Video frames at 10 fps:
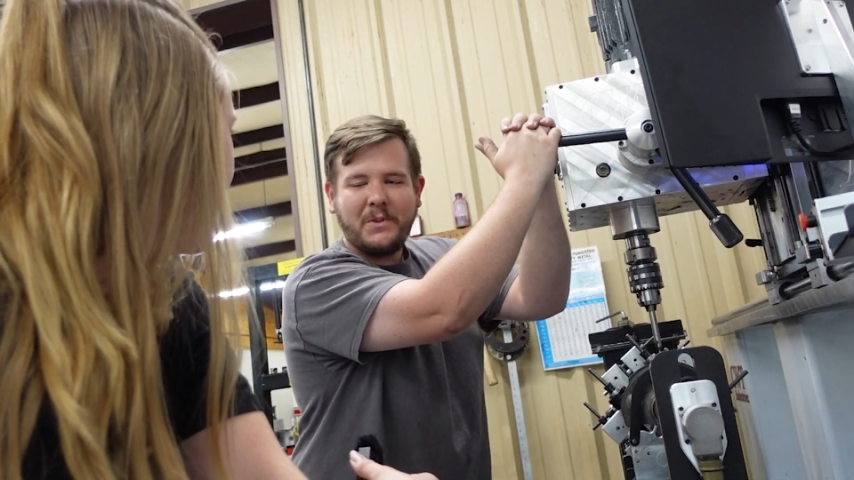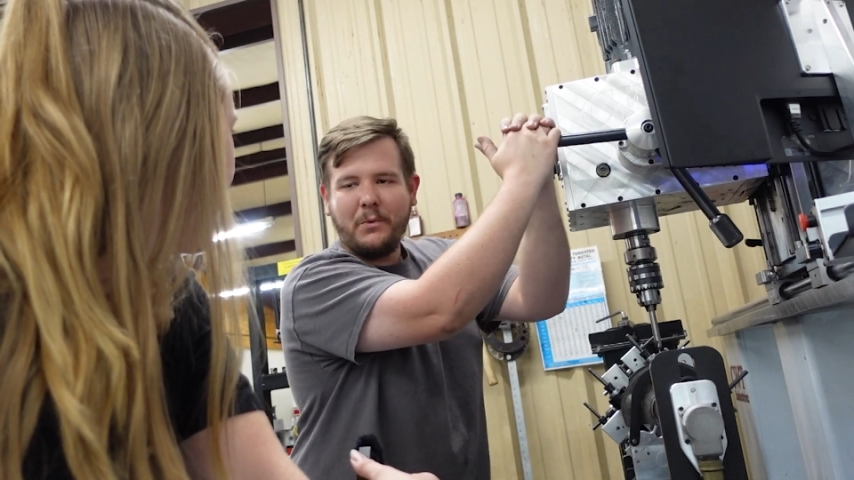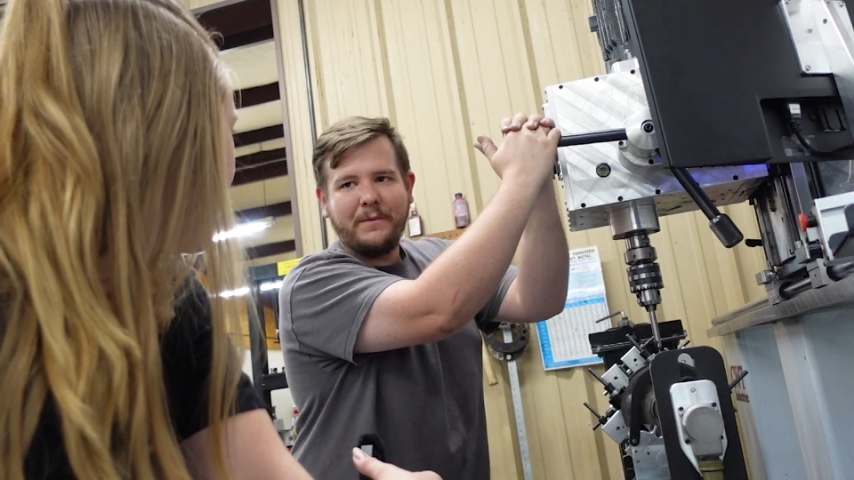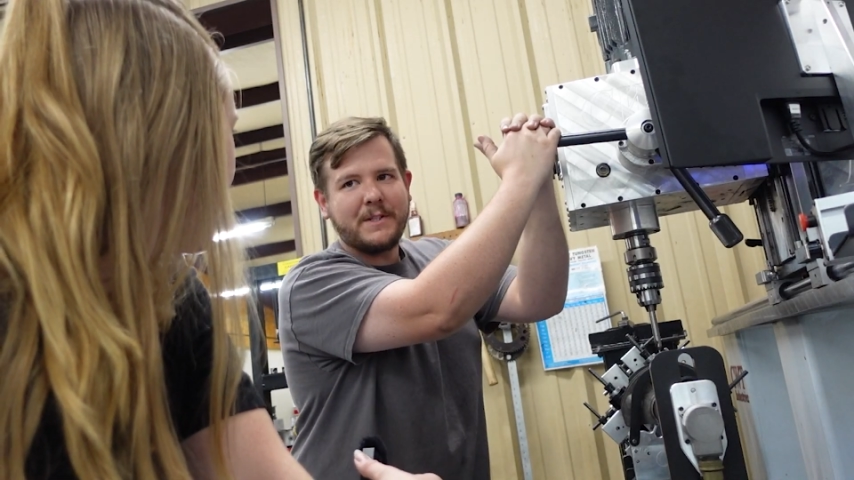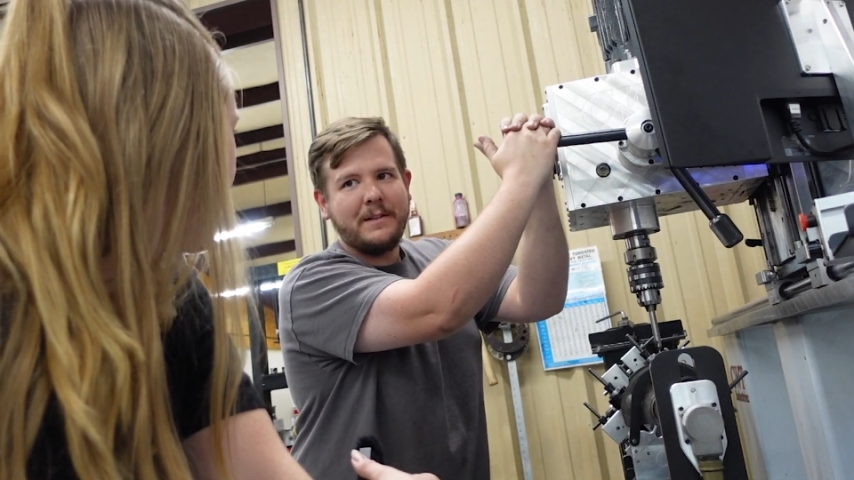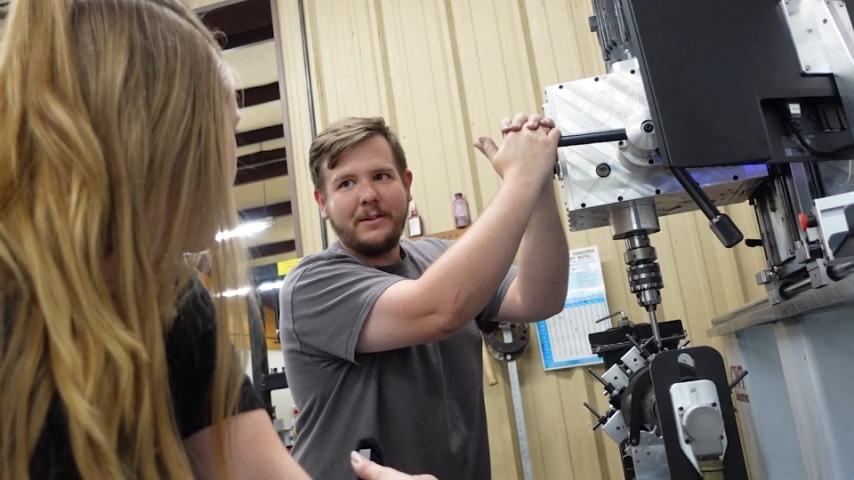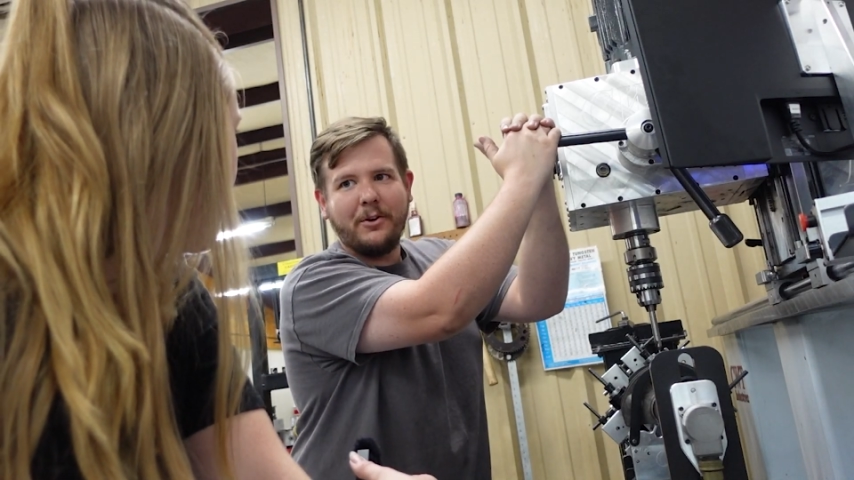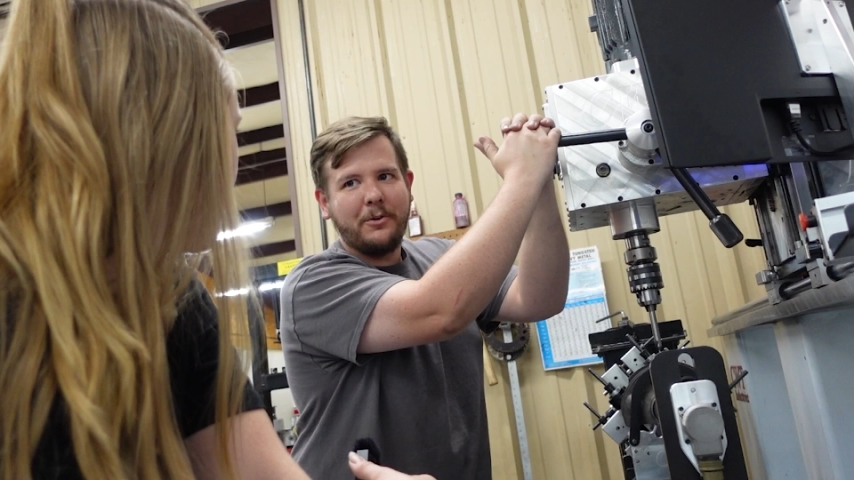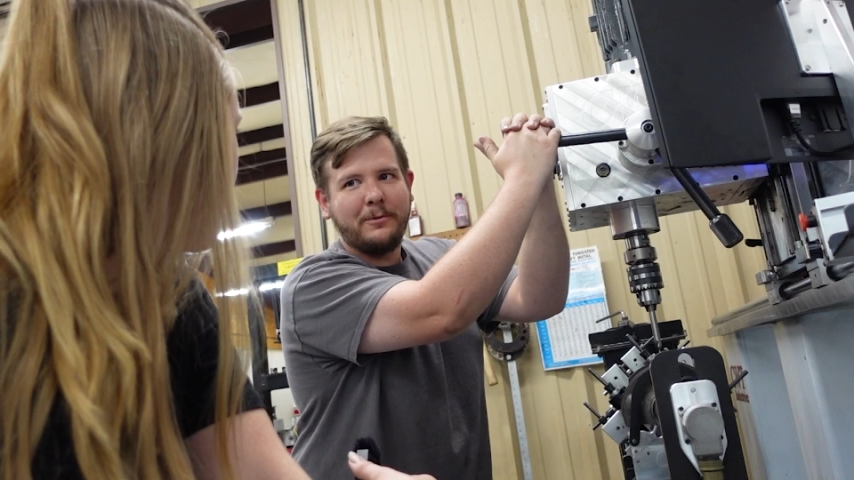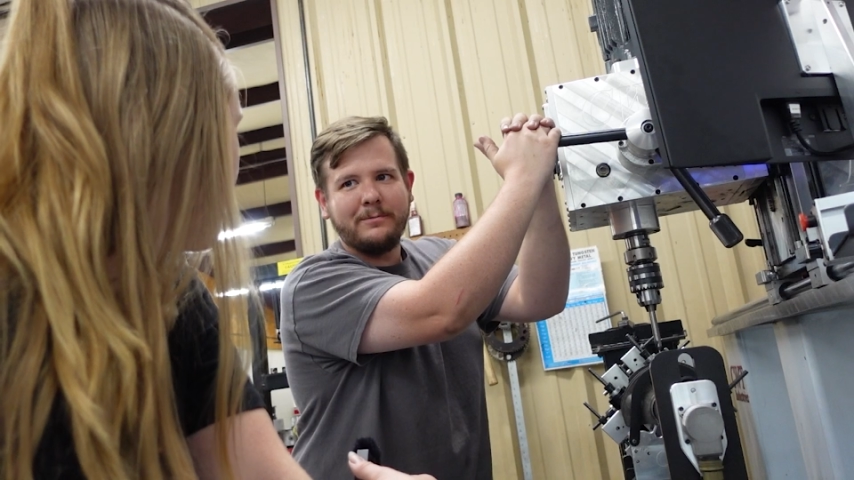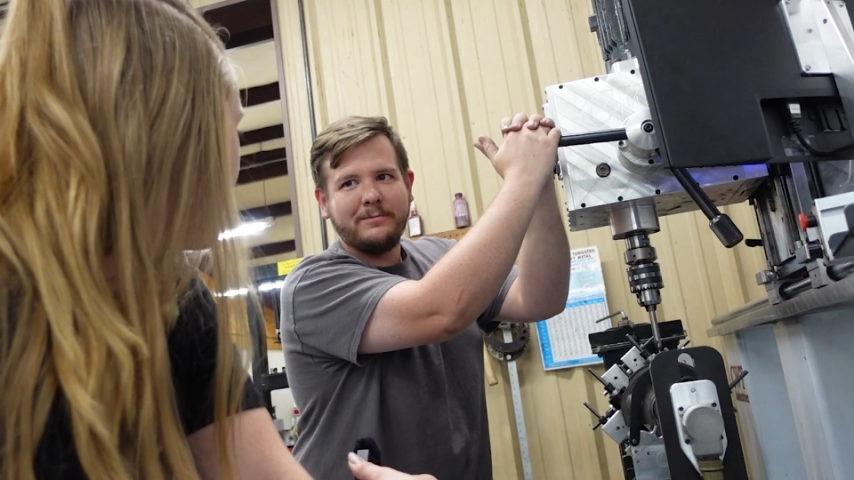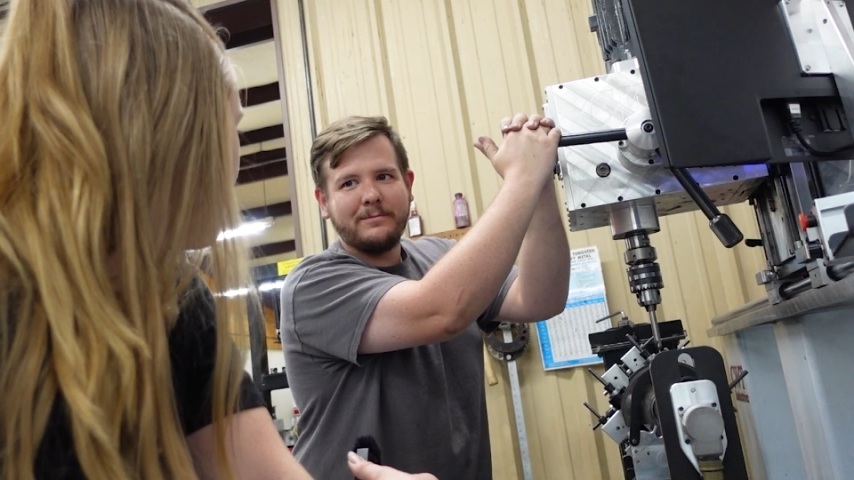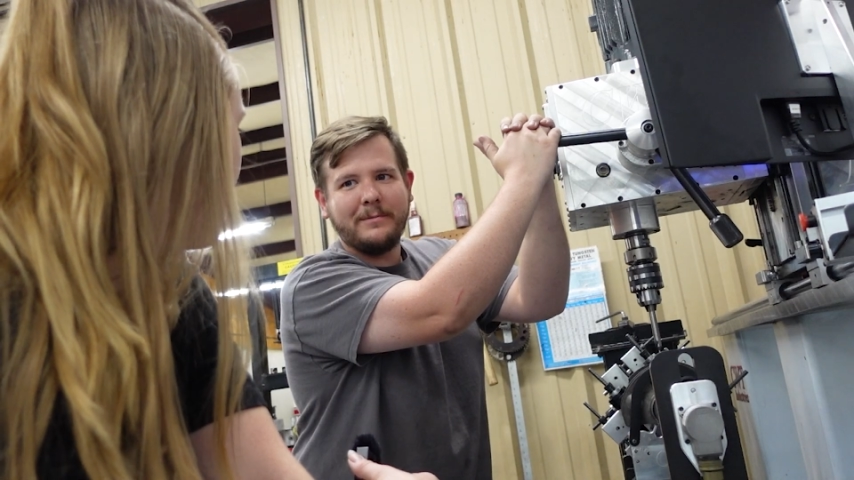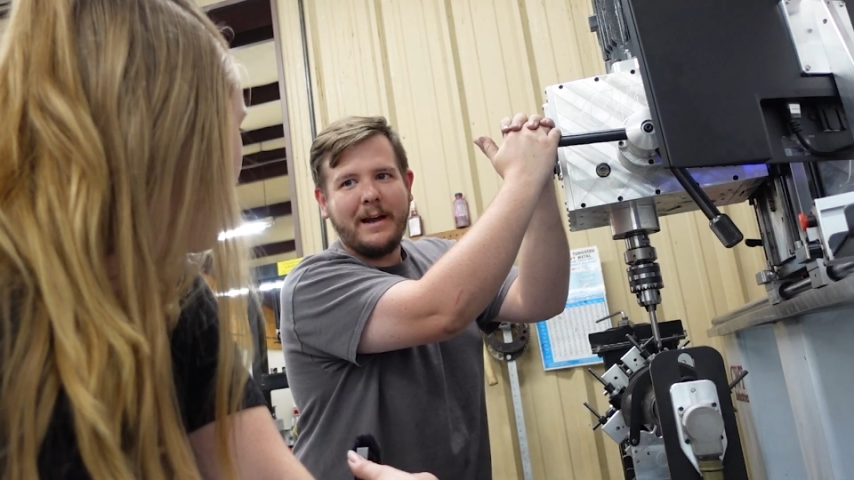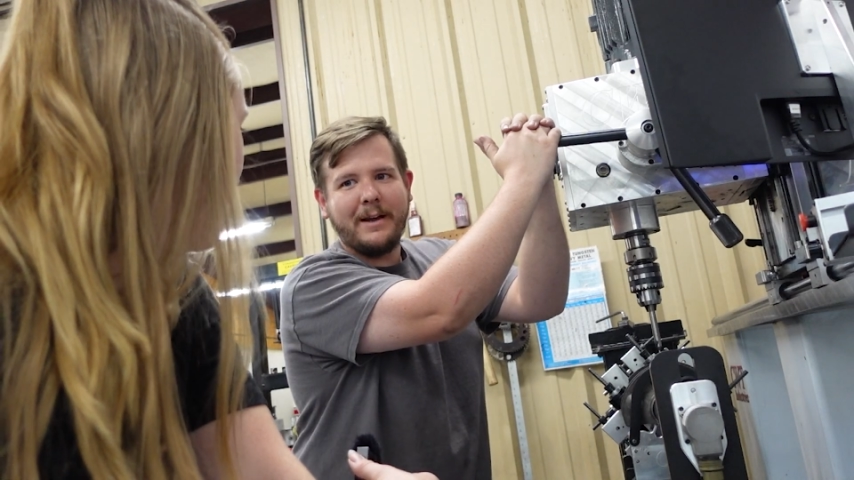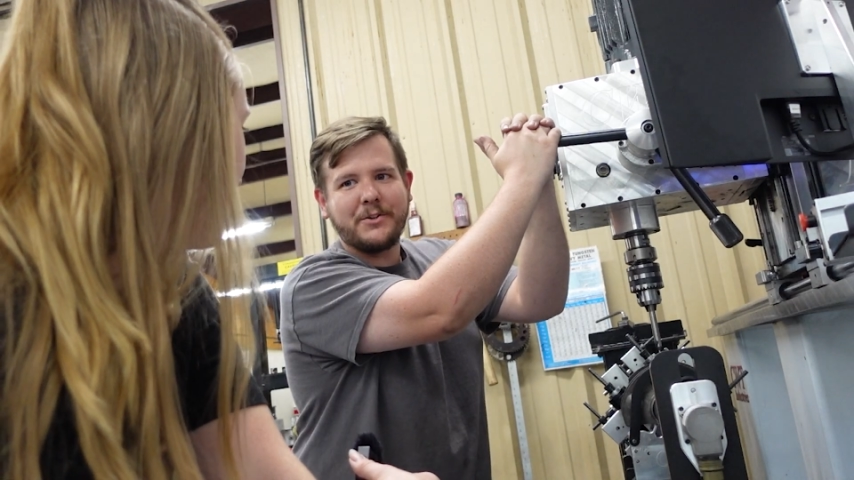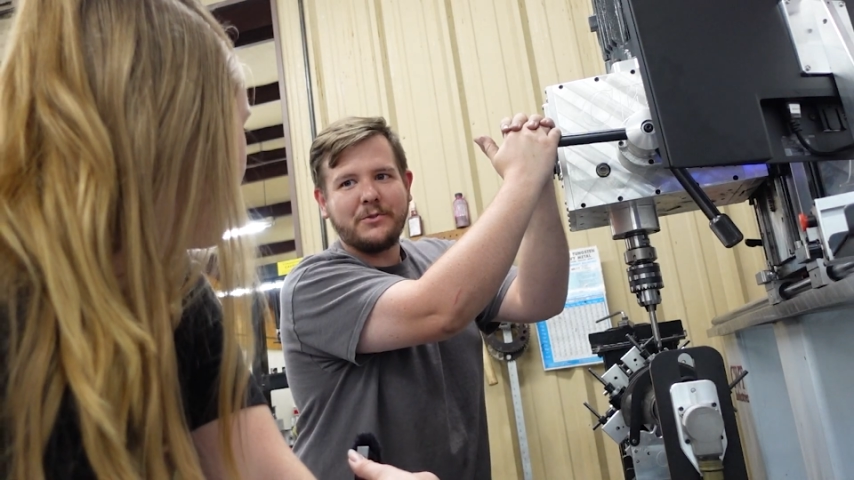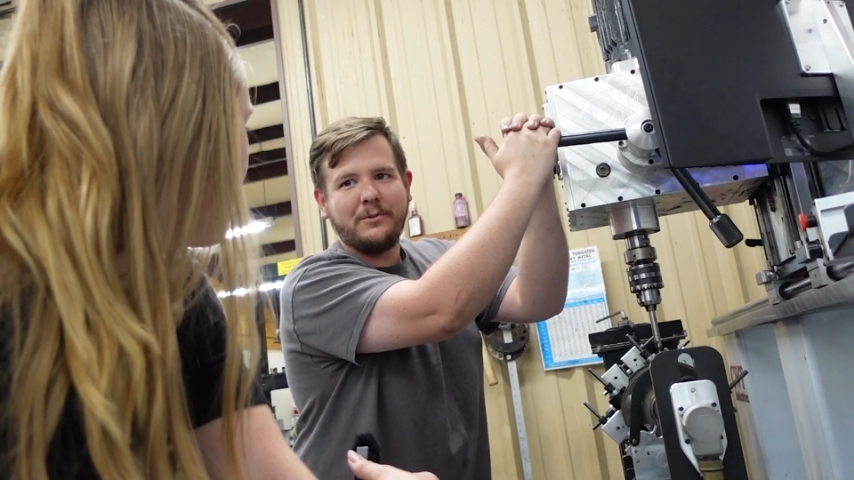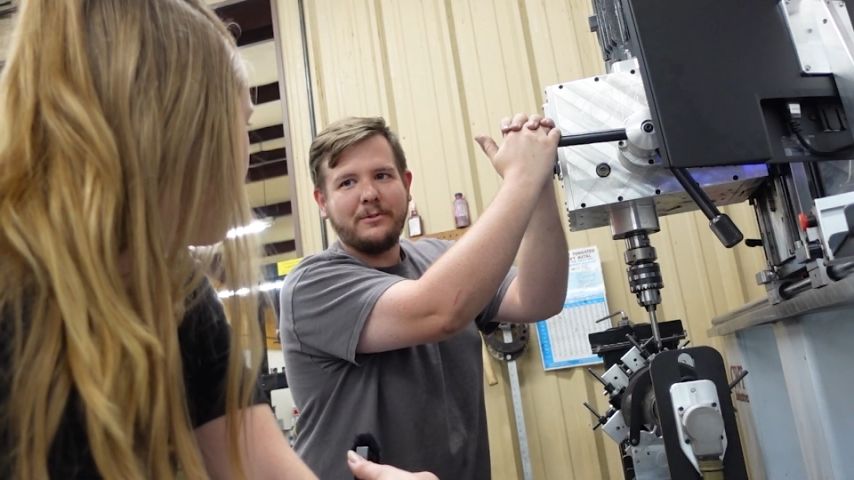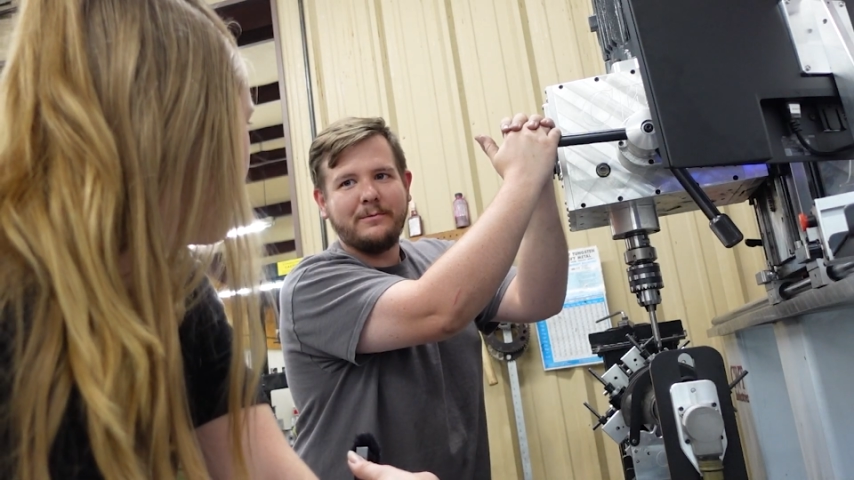We've seen no
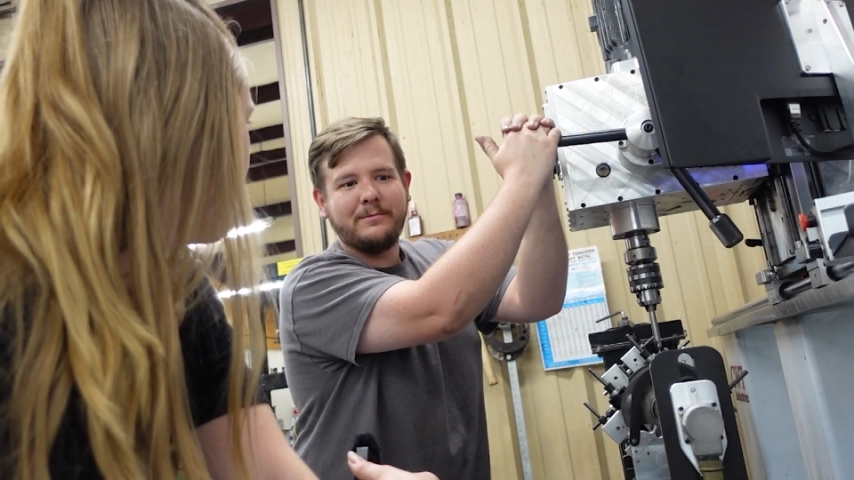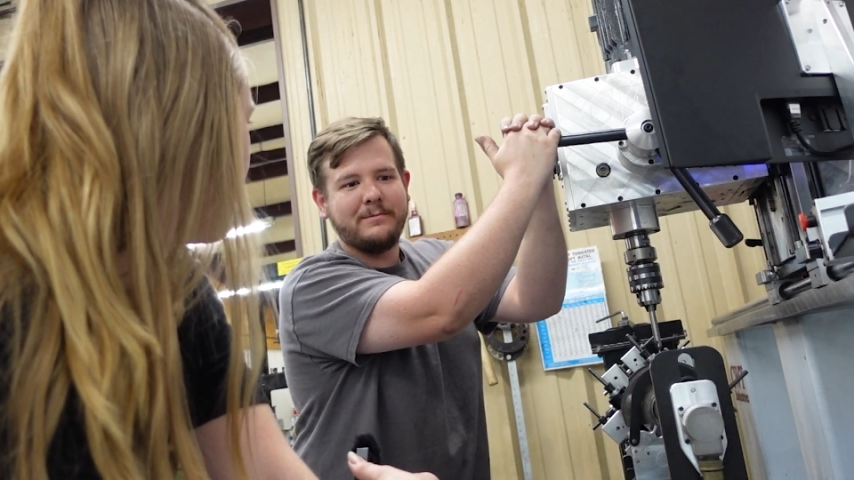actual